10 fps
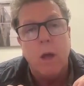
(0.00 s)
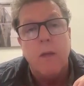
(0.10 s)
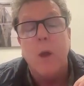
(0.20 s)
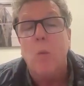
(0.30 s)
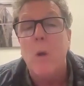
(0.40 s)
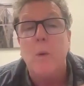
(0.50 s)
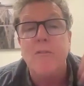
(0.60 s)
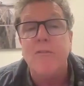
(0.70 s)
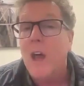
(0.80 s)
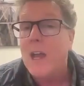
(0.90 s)
that when we
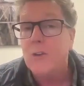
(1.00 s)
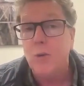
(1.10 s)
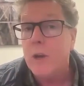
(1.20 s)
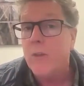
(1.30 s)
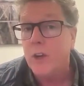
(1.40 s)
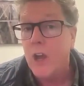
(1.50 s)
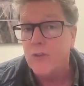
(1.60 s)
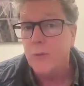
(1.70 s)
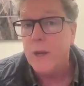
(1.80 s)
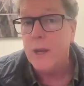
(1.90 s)
fly to another
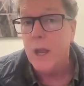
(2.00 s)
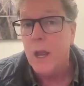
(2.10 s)
country,